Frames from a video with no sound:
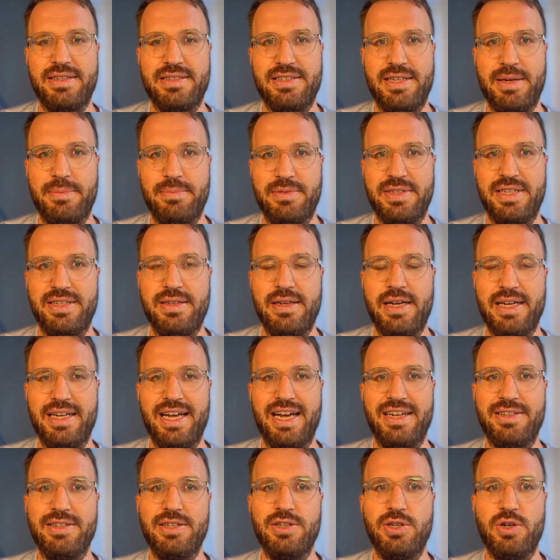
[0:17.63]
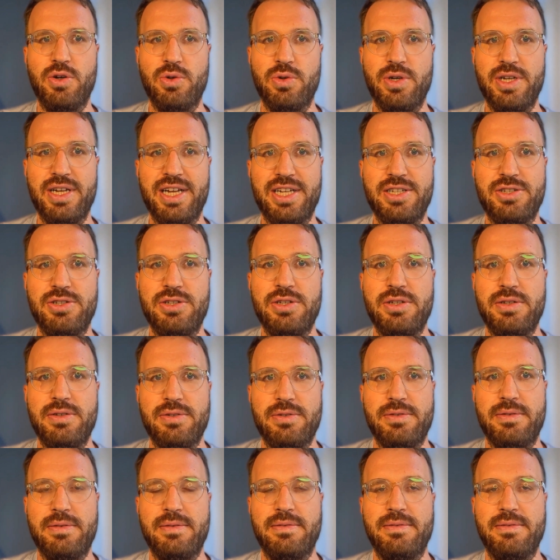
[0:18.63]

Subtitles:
something that has a correlation